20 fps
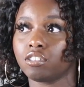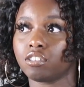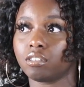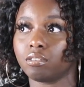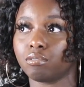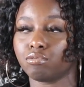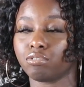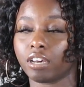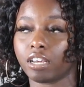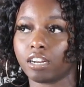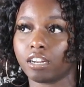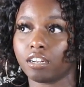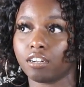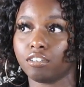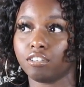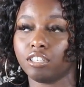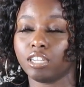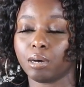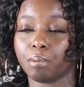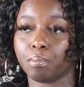So I'm trying to
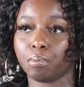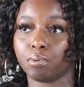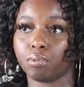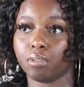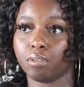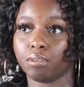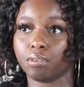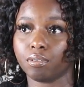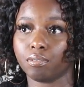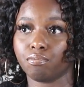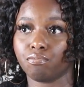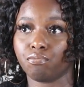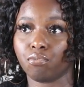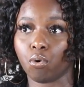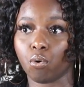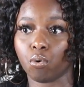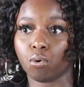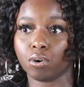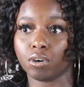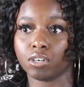double the
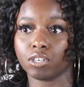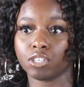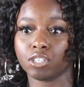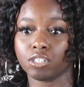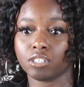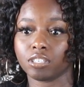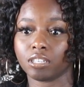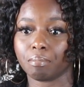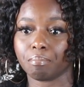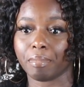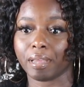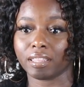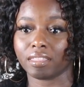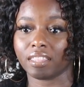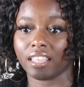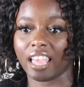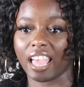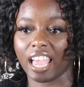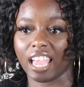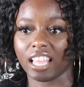4 and
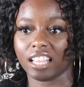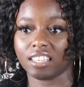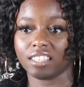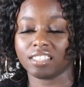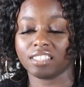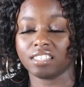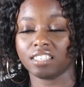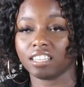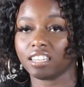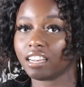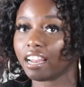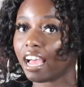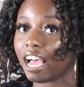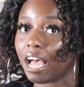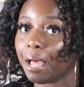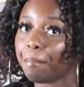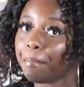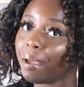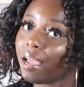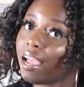make that 8 to
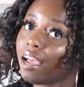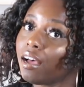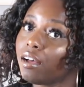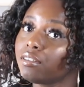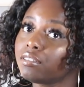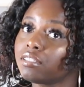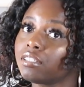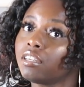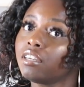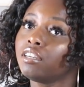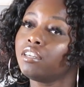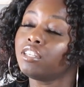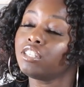9 pounds.